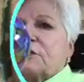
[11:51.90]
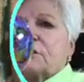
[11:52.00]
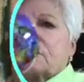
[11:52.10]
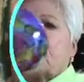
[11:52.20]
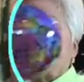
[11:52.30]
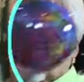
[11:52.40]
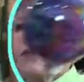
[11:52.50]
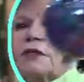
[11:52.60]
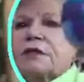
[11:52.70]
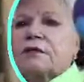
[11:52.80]
just going to
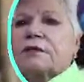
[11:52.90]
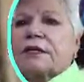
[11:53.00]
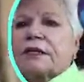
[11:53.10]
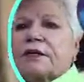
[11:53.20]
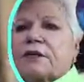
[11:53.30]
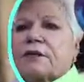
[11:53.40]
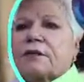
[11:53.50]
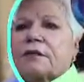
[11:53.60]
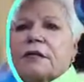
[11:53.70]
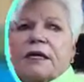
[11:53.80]
put it on here.
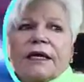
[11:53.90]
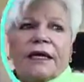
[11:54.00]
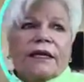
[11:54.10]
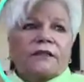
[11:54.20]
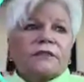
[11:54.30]
And I'll